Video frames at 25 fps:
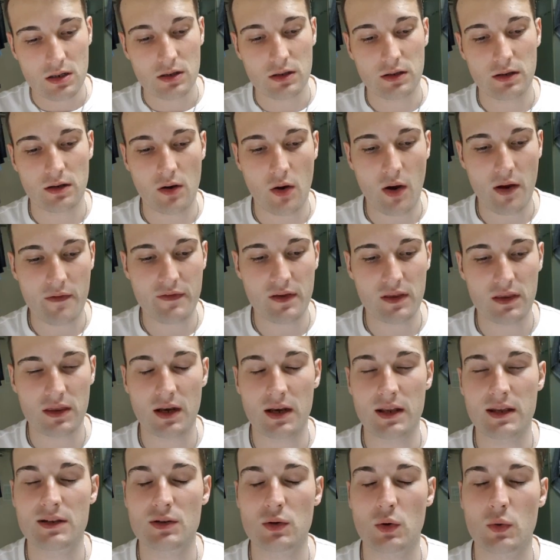you know, I think that
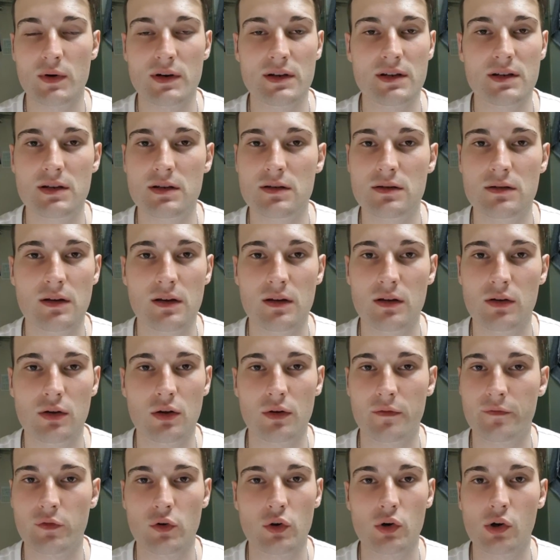he's always
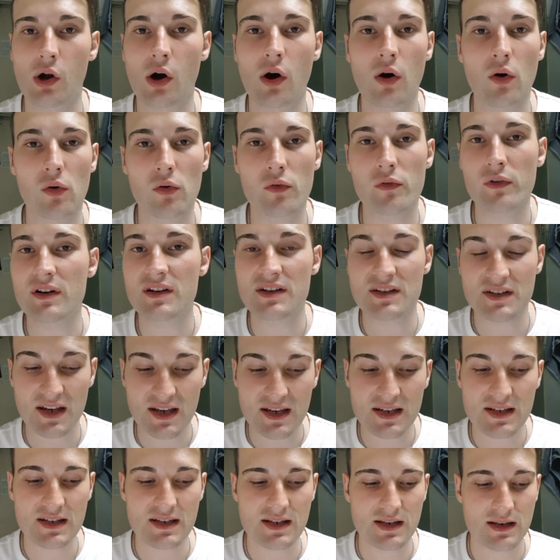good for a goal or an
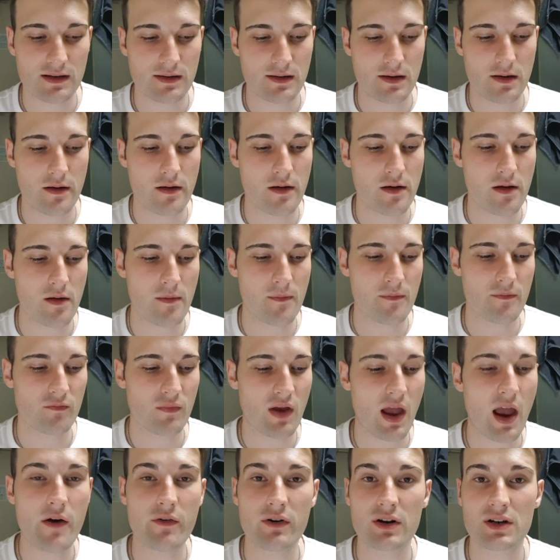assist.
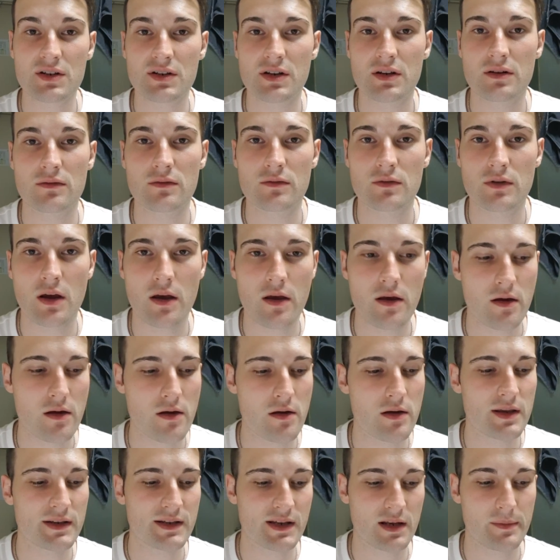Eriksen
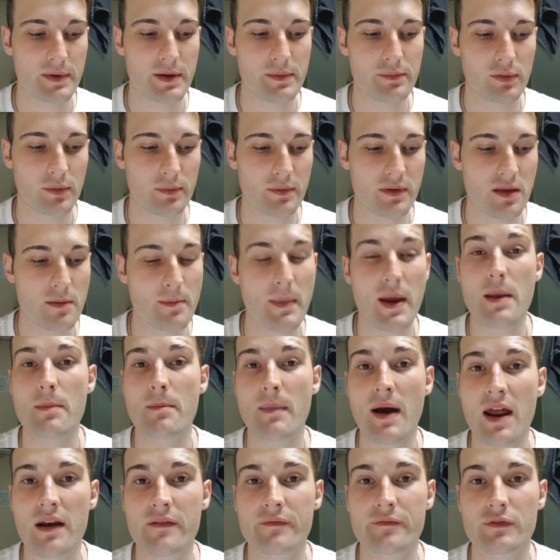is going to be probably the main
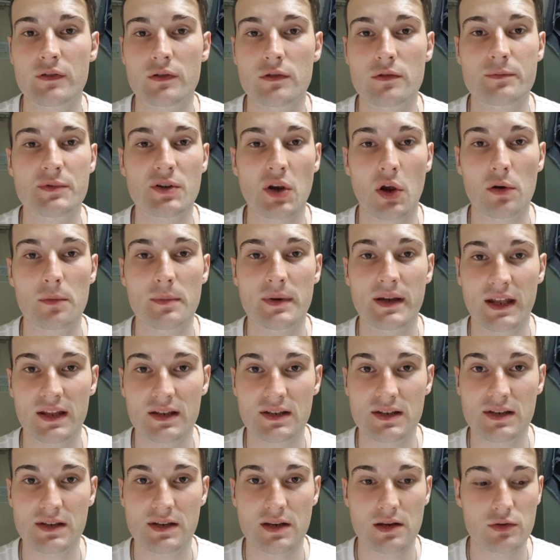man for Tottenham
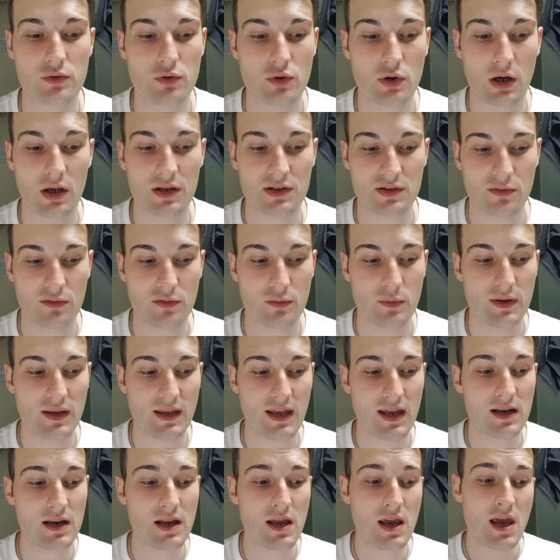against Newcastle on the
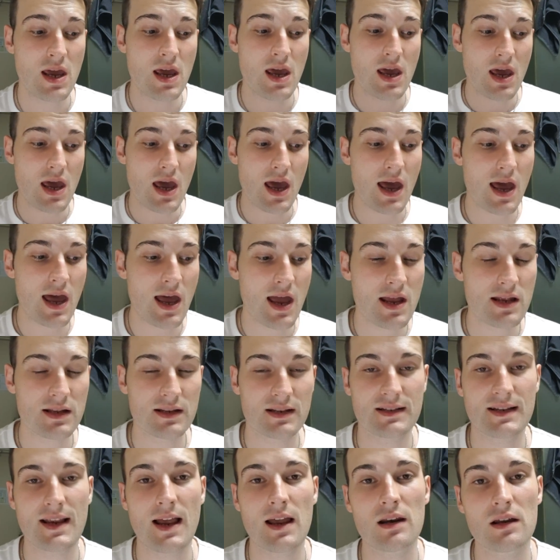weekend.
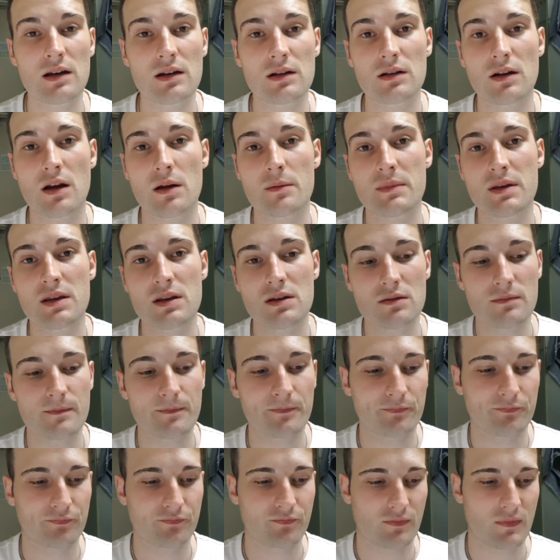And Salah, I mean,
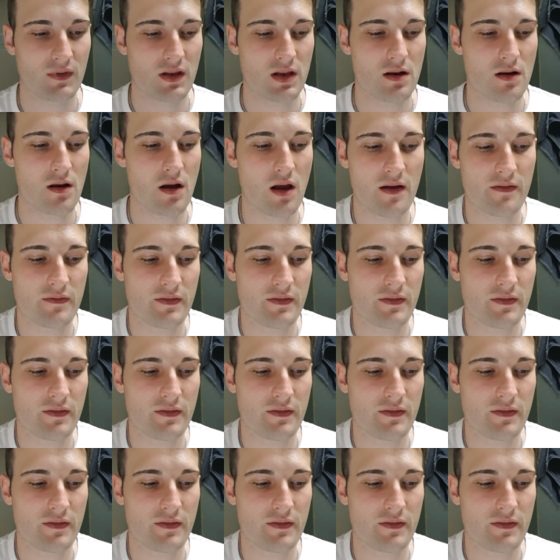you know,